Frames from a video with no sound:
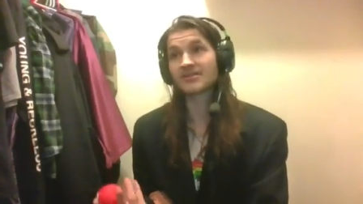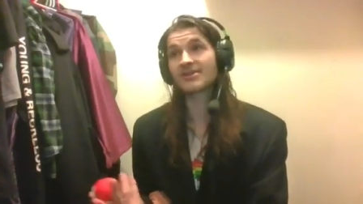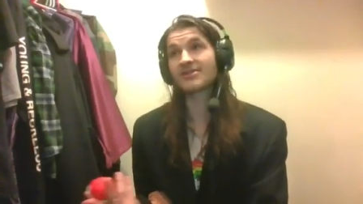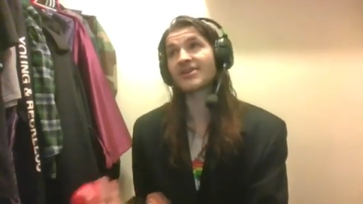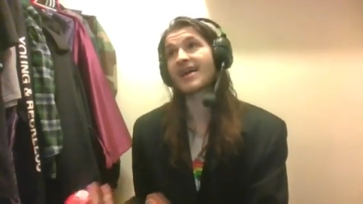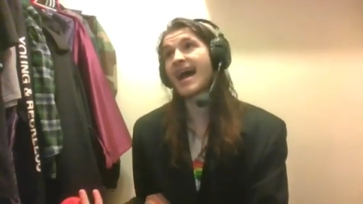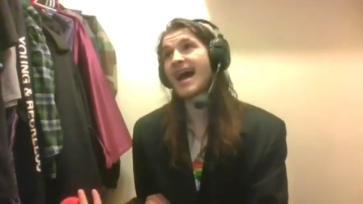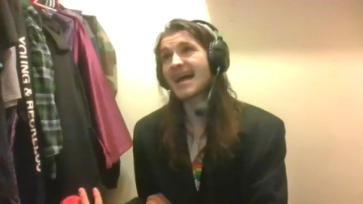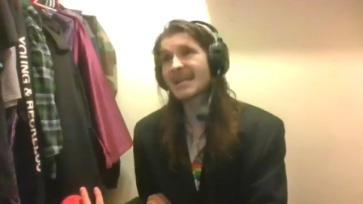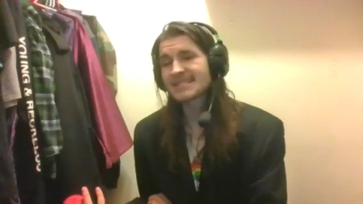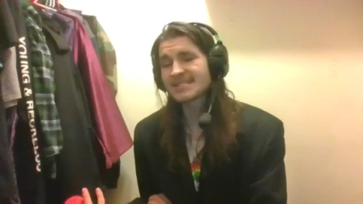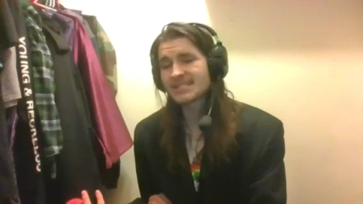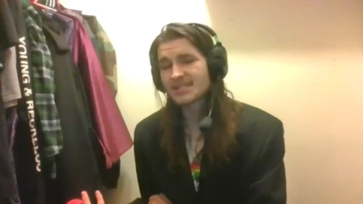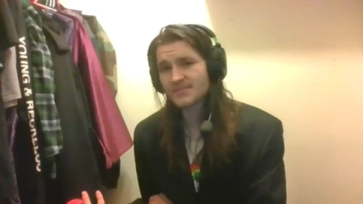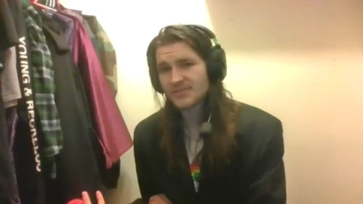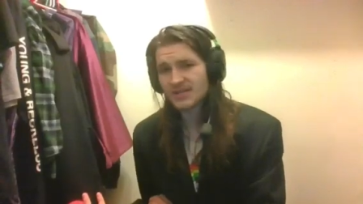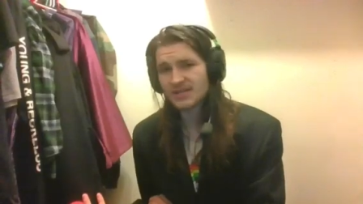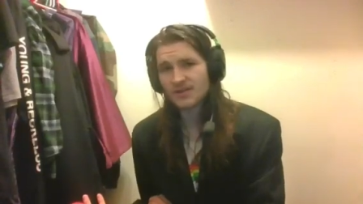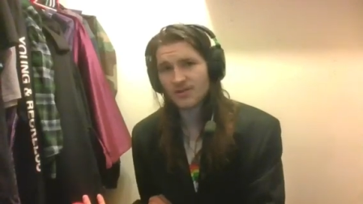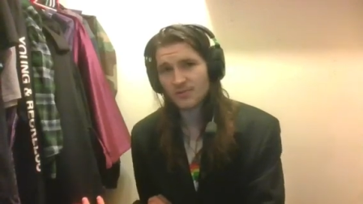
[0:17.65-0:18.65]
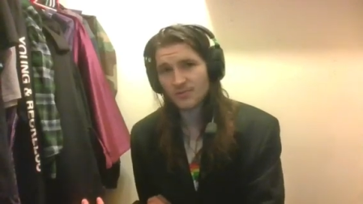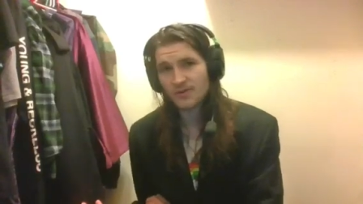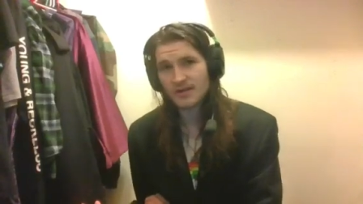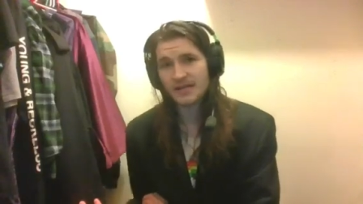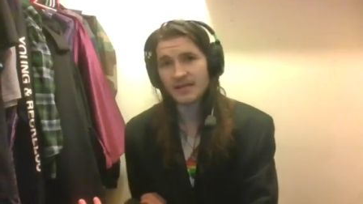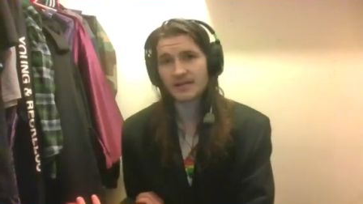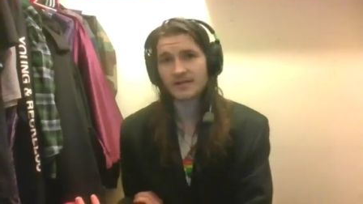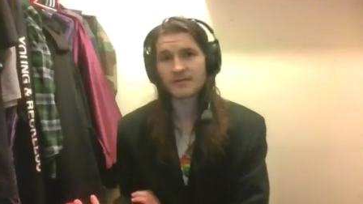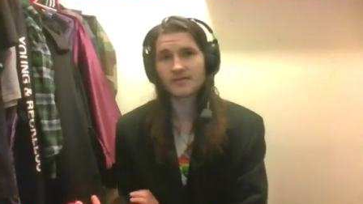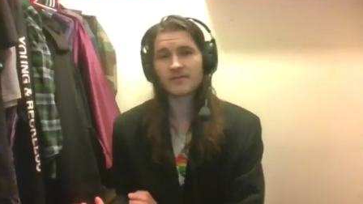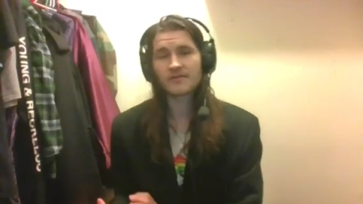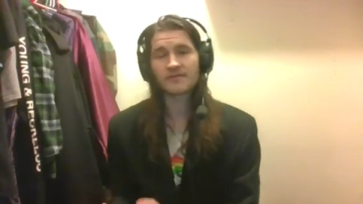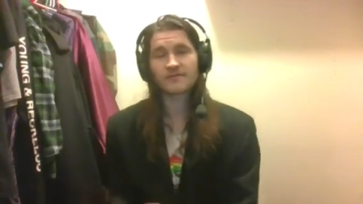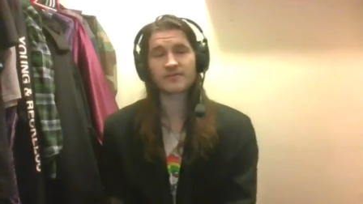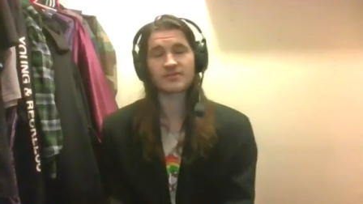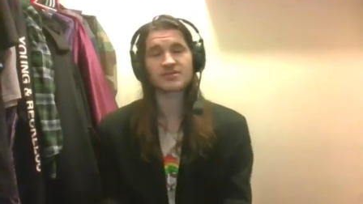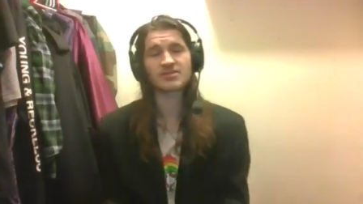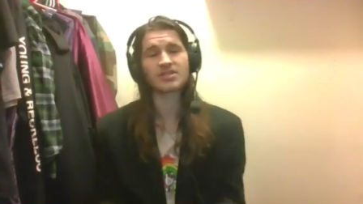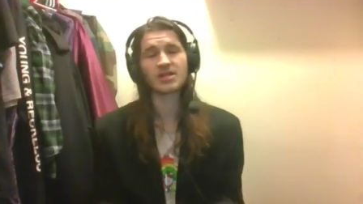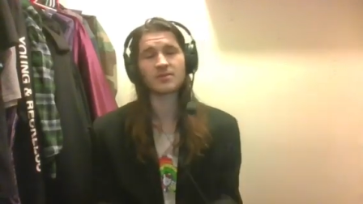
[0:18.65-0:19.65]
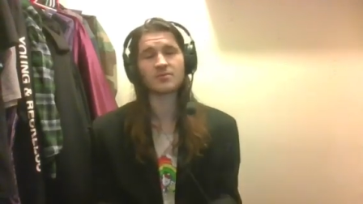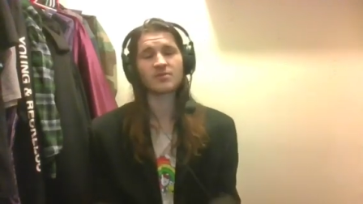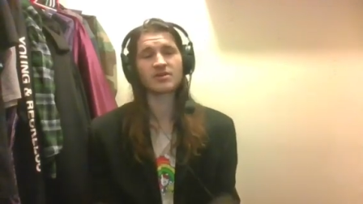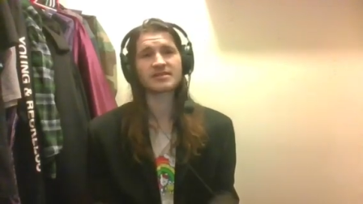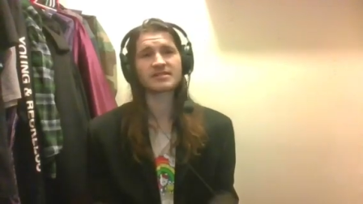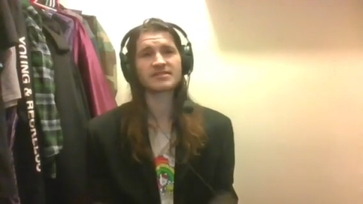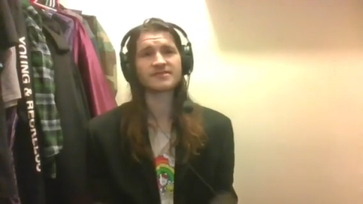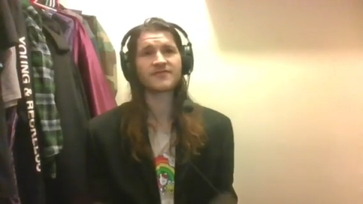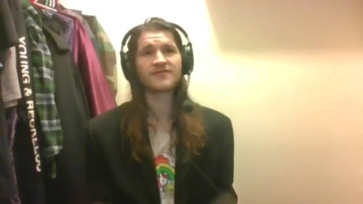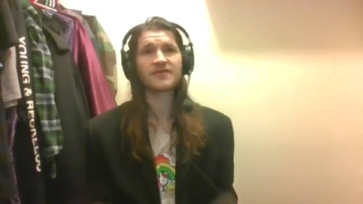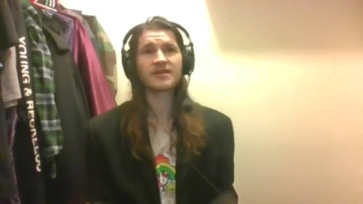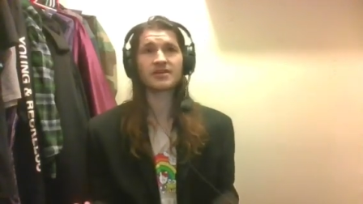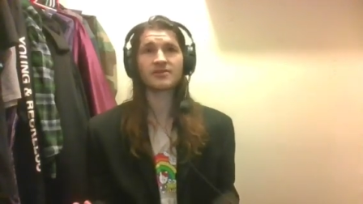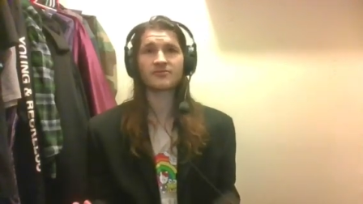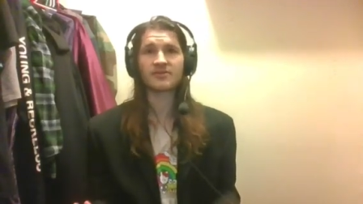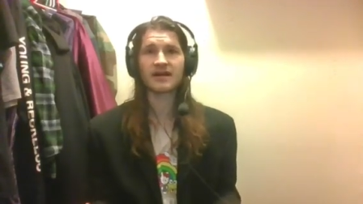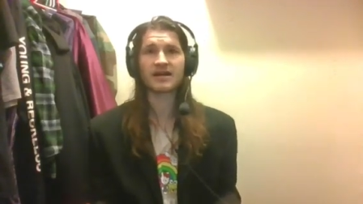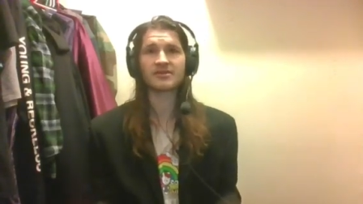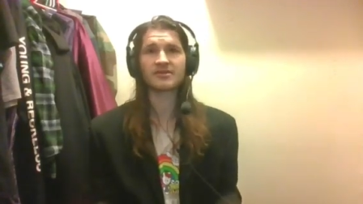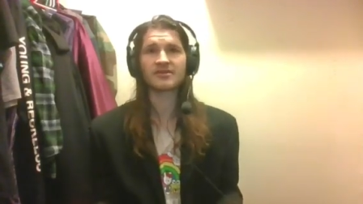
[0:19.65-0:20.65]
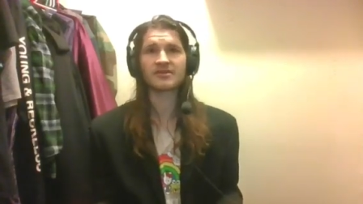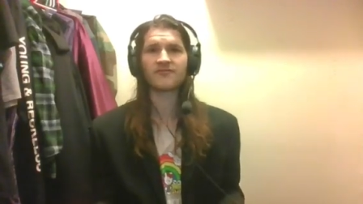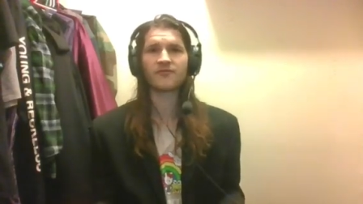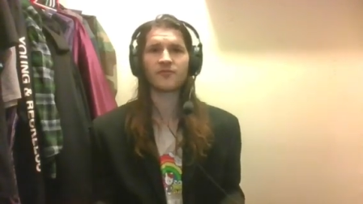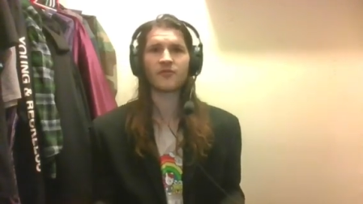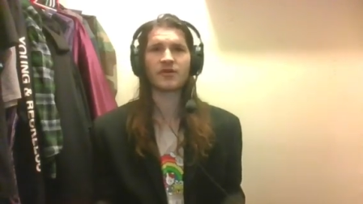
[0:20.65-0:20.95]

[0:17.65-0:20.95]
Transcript: there has to be a way for someone to figure out if